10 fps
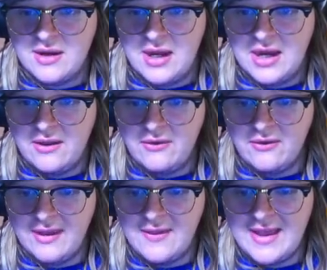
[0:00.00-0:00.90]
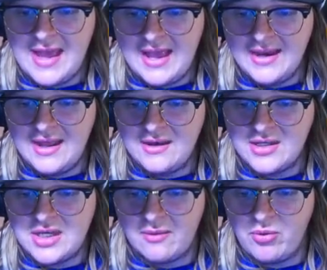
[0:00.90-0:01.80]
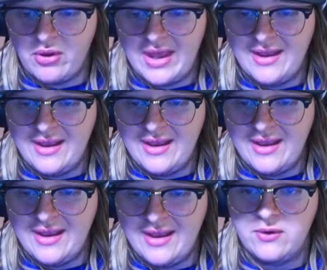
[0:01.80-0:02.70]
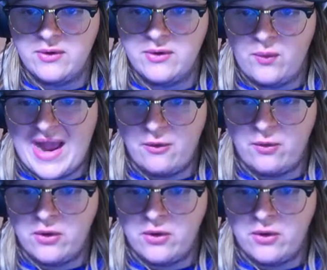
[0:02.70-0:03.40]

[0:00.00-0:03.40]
And it looks like they can get double hits too. Wow.